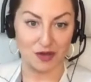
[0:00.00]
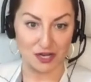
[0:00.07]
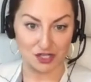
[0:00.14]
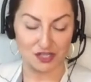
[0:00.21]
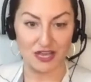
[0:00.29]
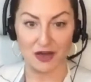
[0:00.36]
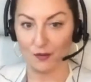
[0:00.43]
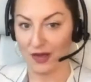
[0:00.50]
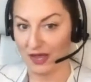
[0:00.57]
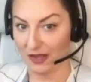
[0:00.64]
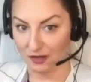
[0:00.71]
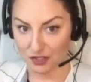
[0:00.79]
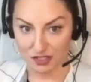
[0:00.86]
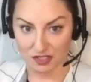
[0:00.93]
that way
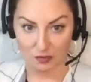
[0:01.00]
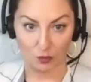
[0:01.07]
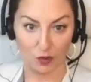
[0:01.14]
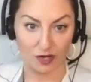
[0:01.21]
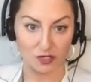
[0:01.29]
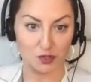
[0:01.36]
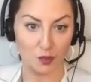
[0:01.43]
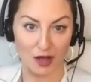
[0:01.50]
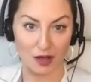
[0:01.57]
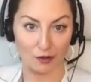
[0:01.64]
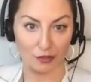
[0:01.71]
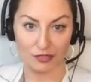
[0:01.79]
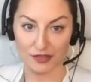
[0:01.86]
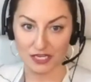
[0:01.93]
on just a
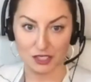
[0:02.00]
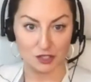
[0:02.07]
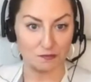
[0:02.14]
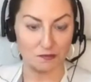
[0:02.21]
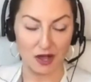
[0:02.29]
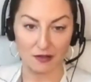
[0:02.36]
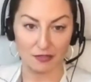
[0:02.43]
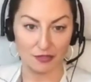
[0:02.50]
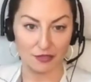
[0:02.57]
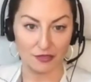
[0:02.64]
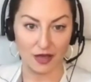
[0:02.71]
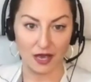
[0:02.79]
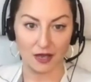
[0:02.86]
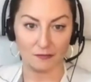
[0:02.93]
1/12 each month,
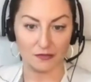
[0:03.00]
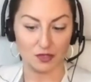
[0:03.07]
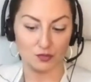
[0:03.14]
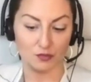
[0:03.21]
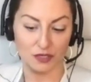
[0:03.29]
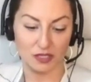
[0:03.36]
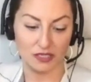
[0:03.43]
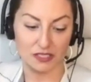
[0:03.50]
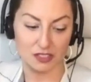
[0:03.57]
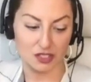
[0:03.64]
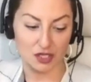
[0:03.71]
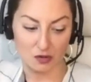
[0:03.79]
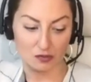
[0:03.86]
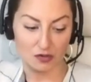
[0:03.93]
you really
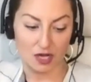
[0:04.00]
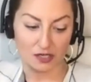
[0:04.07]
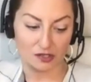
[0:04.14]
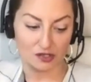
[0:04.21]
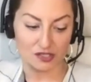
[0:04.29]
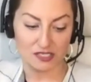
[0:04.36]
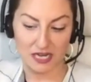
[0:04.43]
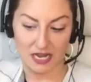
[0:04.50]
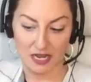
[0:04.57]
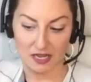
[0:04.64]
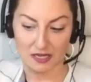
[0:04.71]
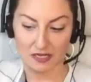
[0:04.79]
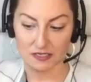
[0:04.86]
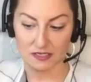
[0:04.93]
don't
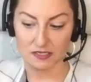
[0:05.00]
understand